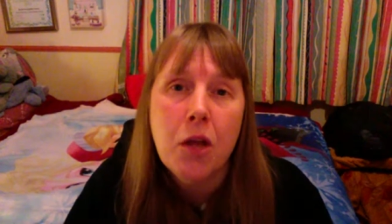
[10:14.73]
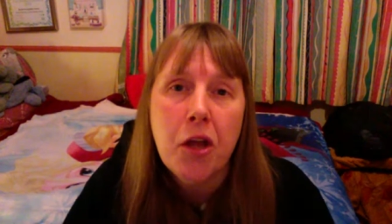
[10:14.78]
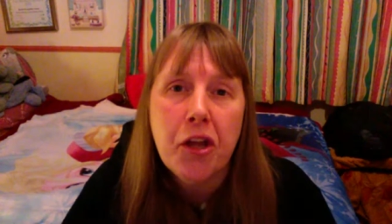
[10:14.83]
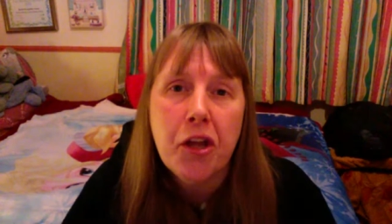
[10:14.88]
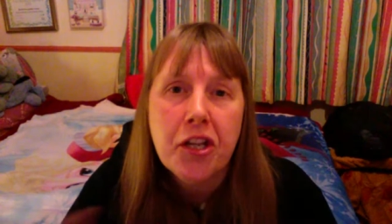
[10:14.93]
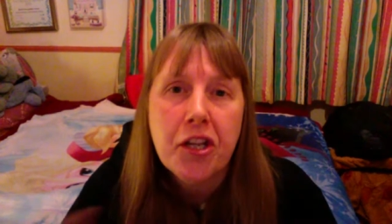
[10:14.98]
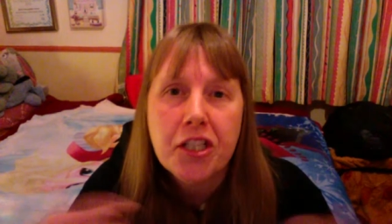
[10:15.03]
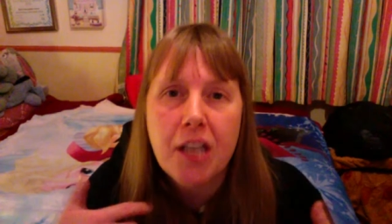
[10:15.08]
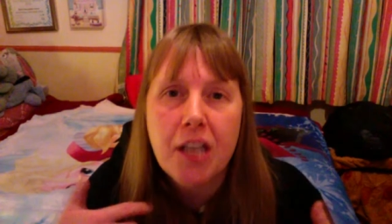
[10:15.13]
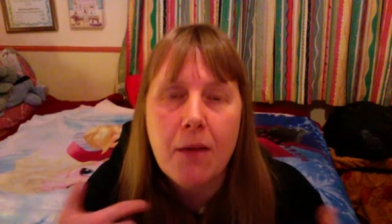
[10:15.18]

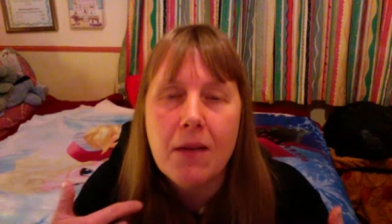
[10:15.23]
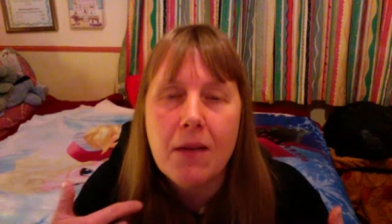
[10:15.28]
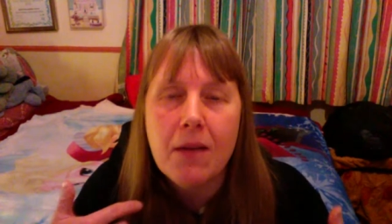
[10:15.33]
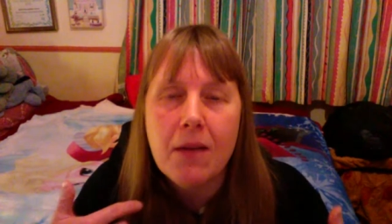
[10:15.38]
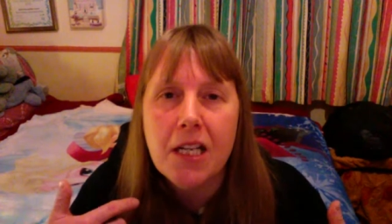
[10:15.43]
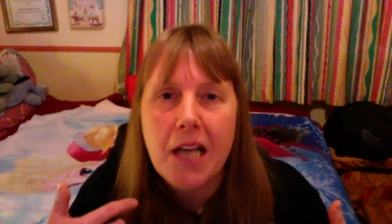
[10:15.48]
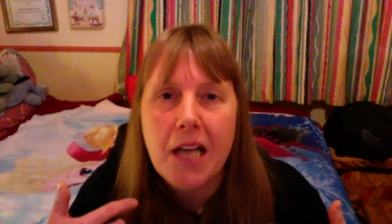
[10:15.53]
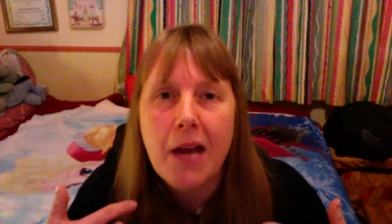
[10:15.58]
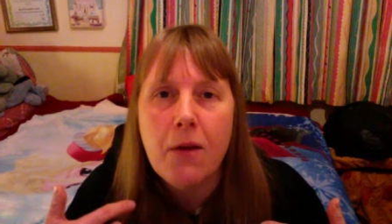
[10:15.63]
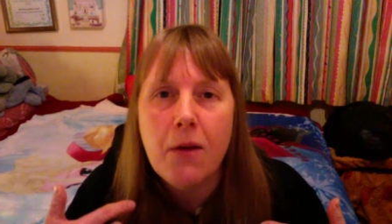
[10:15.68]
So,
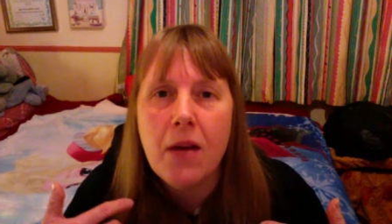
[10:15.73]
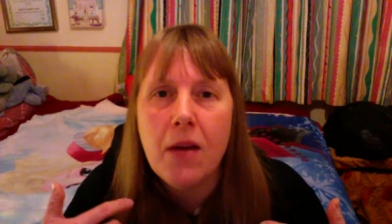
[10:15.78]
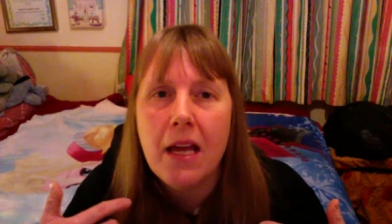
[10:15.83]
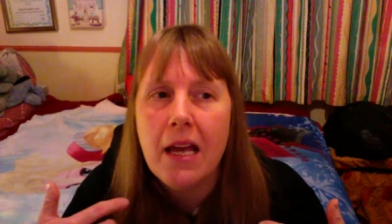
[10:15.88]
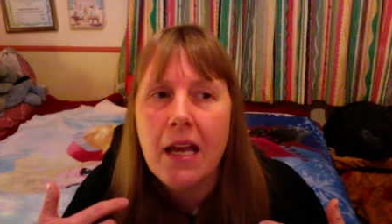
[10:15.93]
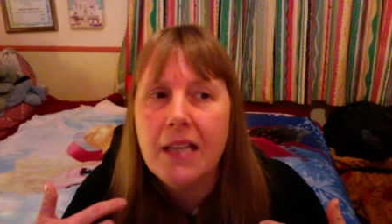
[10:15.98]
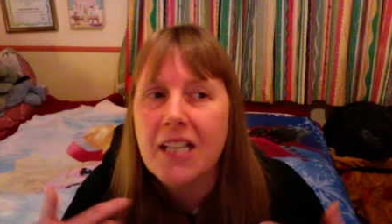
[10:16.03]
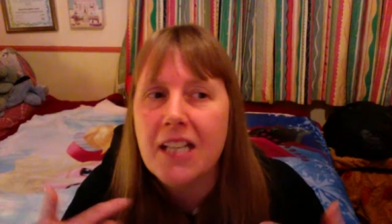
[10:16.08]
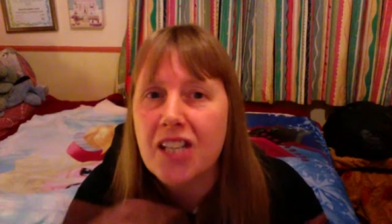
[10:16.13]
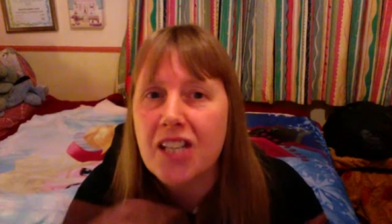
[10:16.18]
you know,
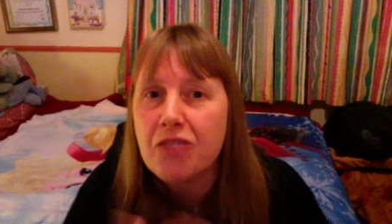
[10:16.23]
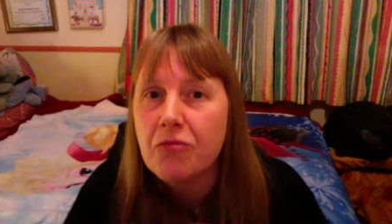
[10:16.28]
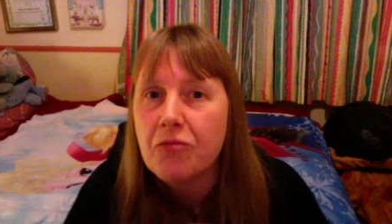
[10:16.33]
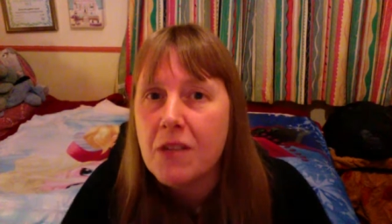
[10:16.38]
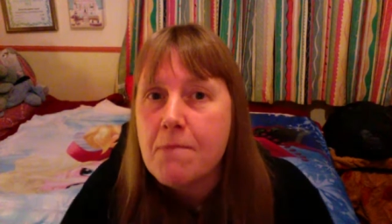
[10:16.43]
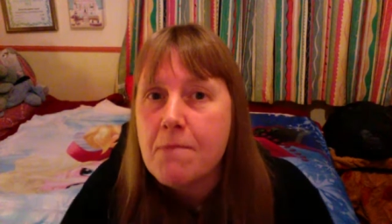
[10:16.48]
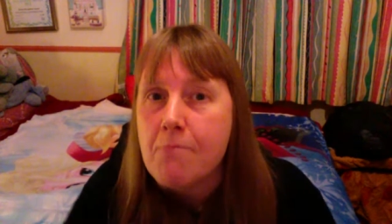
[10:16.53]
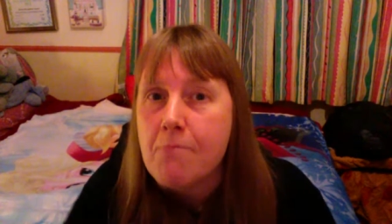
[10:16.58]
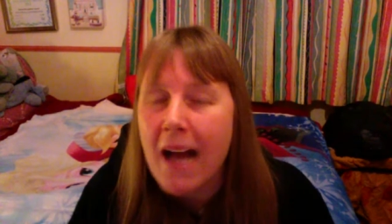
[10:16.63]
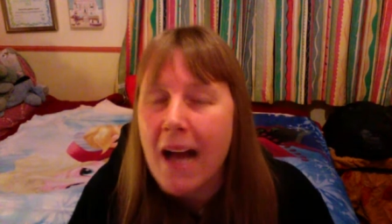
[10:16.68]
it doesn't
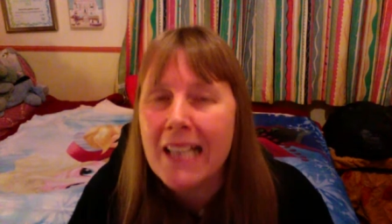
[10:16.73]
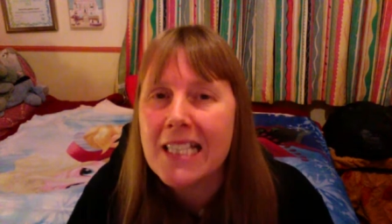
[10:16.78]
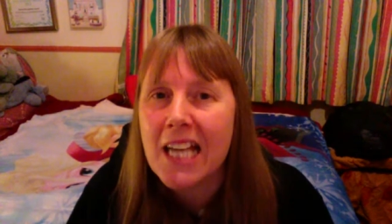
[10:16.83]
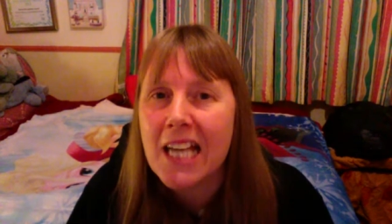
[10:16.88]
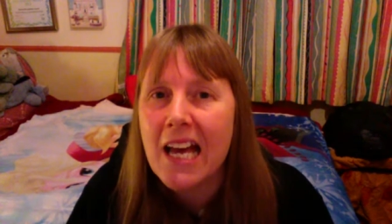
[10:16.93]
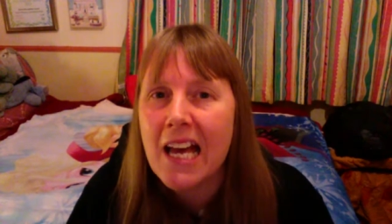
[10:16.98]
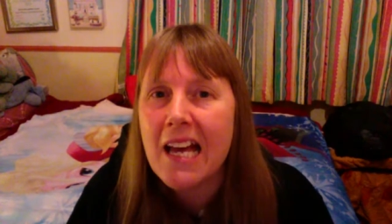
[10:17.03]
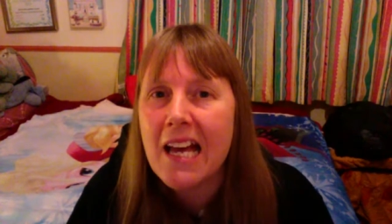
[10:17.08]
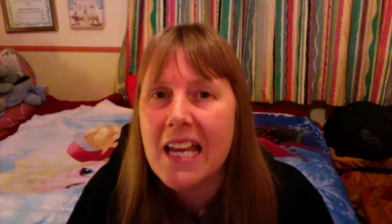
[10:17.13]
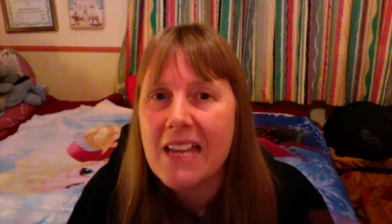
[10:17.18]
really
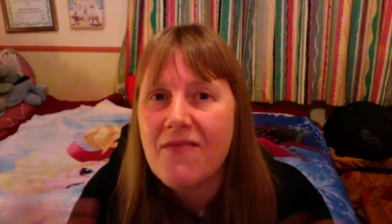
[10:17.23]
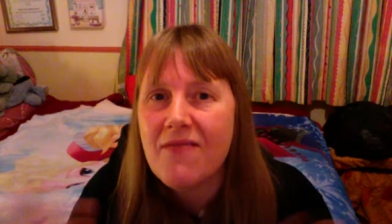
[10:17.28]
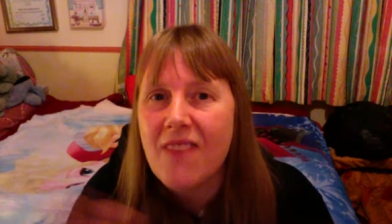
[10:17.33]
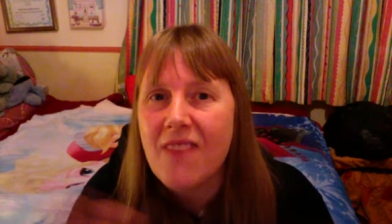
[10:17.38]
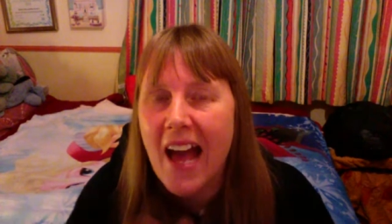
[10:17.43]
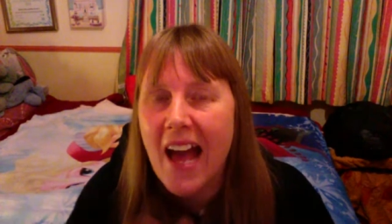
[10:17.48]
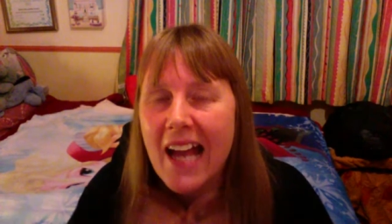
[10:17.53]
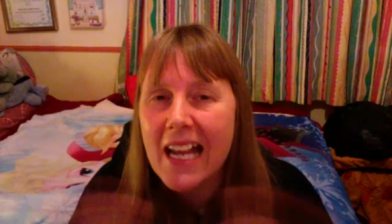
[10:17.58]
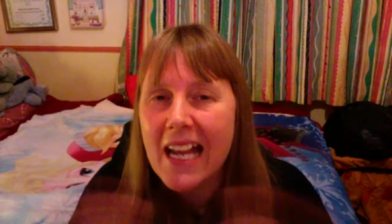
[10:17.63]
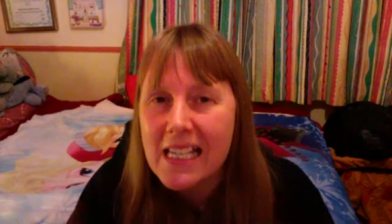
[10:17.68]
matter in
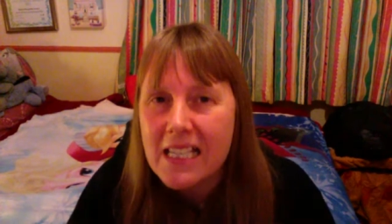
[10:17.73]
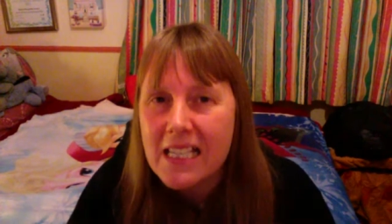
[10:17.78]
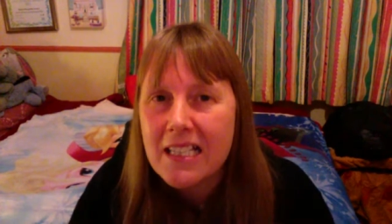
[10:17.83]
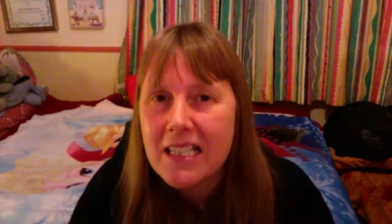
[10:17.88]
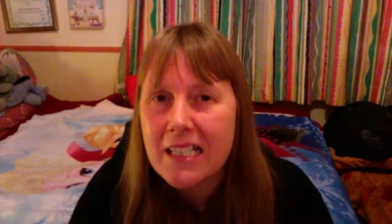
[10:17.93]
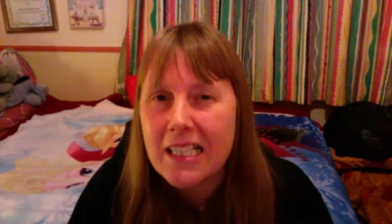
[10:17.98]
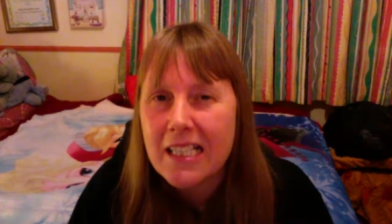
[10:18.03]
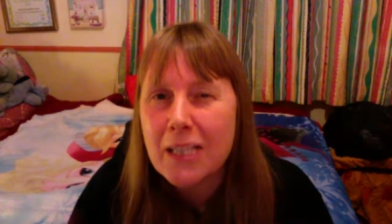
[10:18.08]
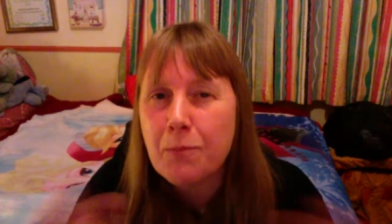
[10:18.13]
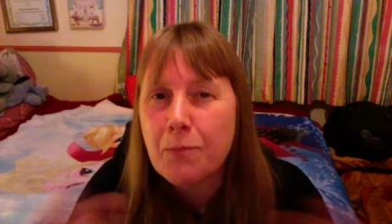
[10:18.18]
that
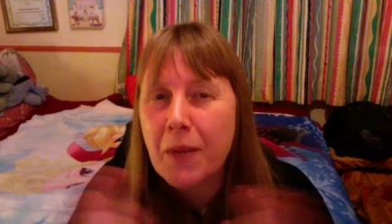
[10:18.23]
instance,